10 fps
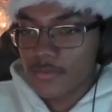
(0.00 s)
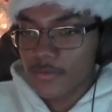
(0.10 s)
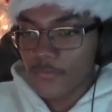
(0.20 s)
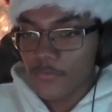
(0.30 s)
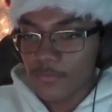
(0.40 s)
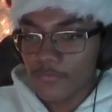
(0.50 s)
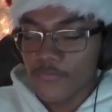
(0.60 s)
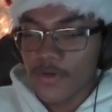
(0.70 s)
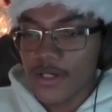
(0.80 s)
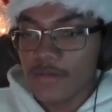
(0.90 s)
from
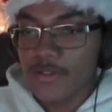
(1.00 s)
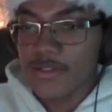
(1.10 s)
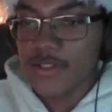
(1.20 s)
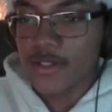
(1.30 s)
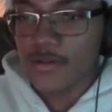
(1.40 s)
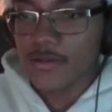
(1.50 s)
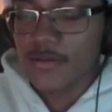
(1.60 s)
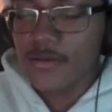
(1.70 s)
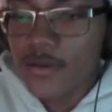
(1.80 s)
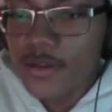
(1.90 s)
5 to 10.
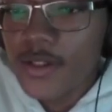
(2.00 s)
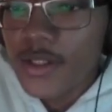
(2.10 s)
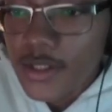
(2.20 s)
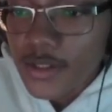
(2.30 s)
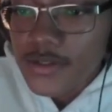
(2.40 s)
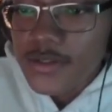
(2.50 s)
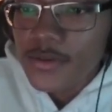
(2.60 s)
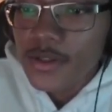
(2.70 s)
So